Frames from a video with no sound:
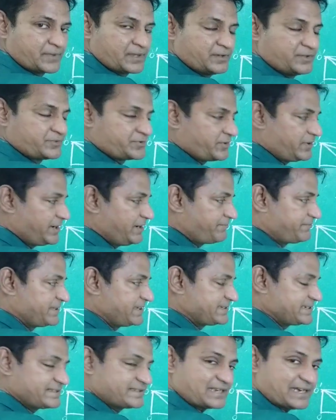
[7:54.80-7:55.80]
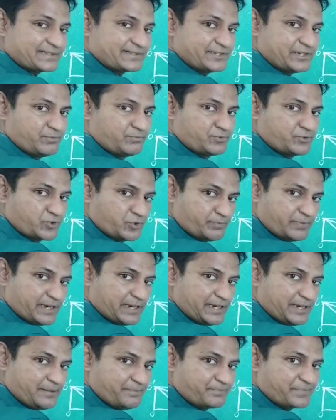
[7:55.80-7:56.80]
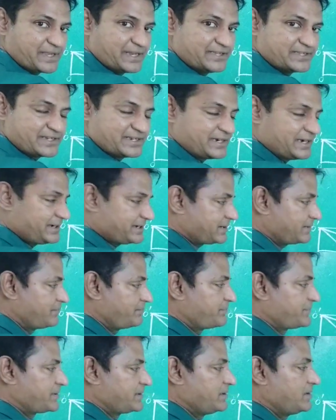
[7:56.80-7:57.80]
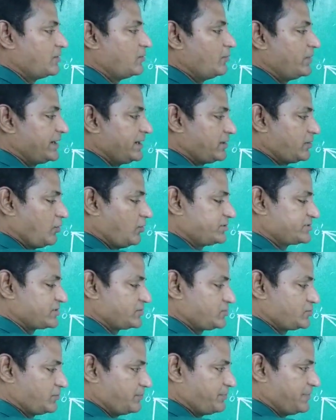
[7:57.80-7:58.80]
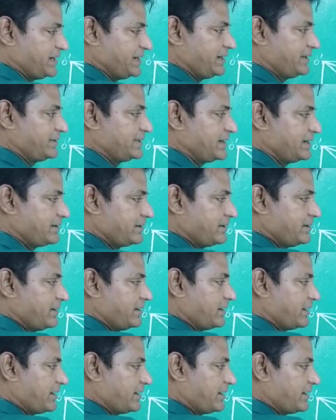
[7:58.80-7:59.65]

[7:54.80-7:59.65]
So if this is assumed to be incident very closer to P, then